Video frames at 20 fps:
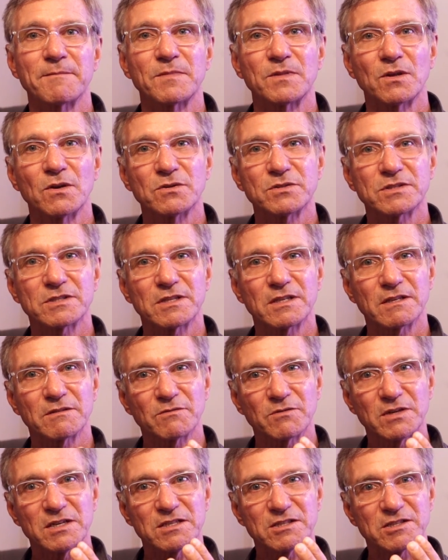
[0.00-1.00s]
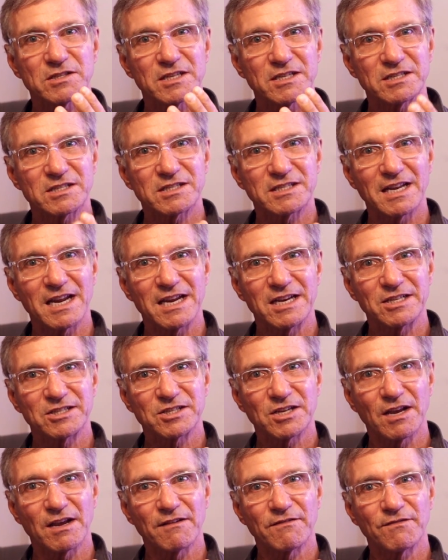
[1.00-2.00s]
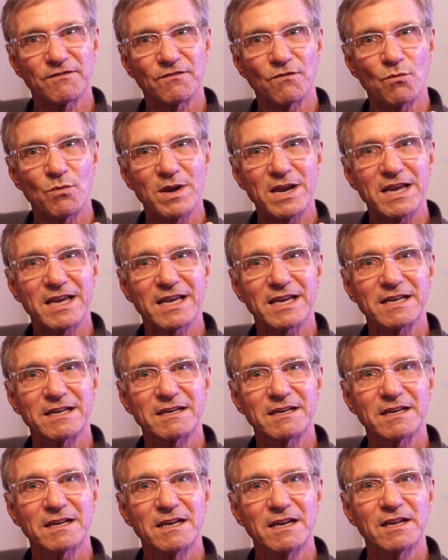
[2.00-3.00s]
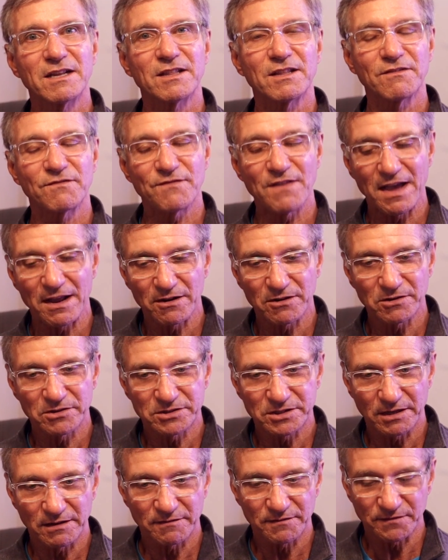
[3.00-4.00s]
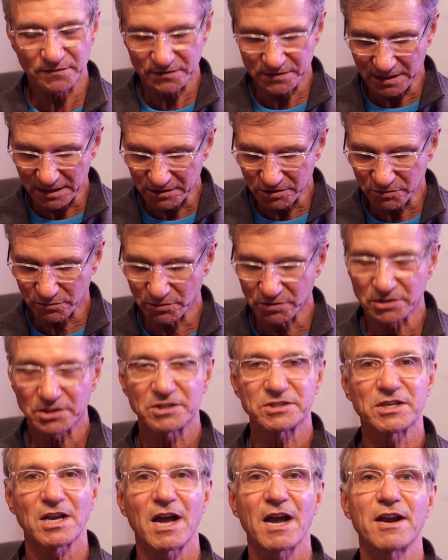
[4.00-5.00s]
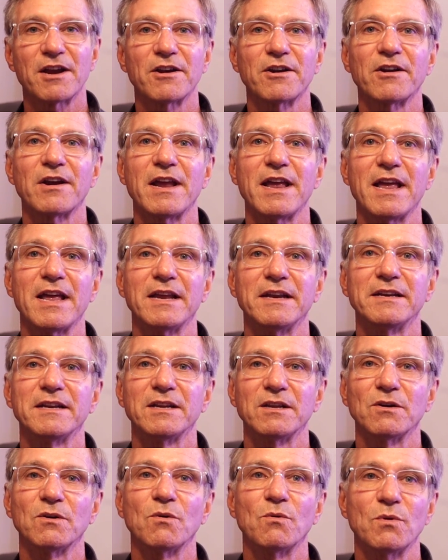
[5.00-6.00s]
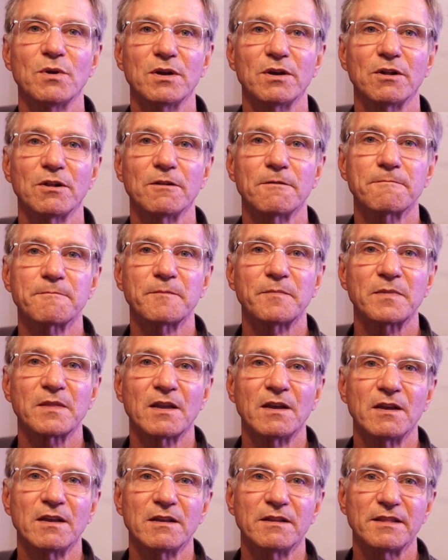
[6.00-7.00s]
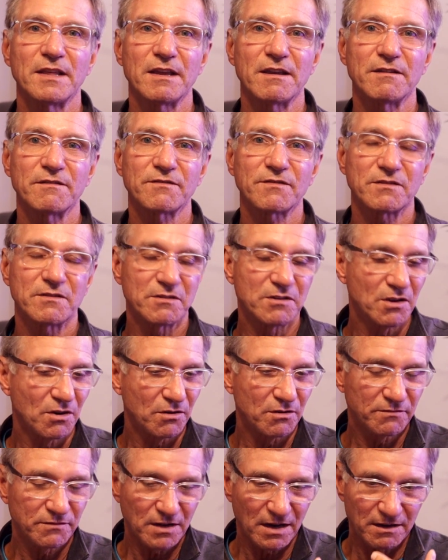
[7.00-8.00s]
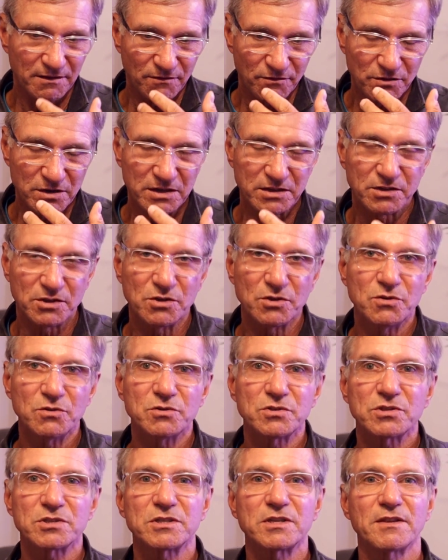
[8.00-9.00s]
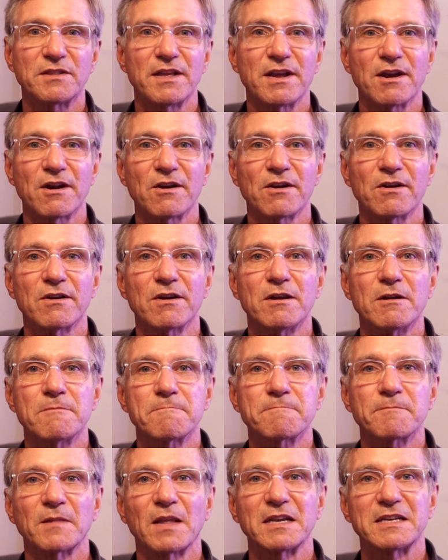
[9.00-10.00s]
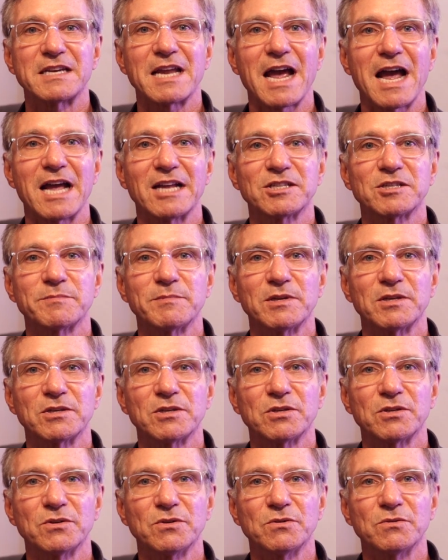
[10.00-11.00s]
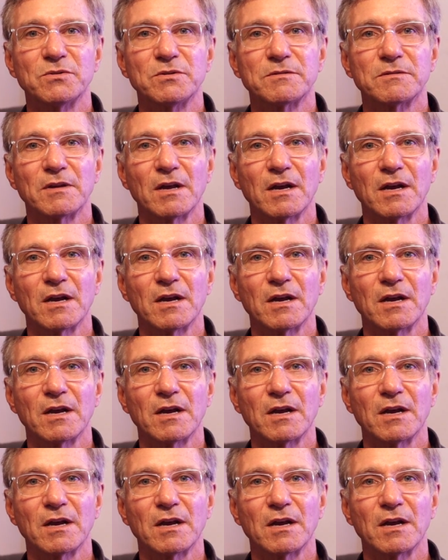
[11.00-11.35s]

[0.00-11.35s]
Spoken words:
those that reach this stage have weakened the fetters of sexual desire and ill will. They've kind of reduced their attachment to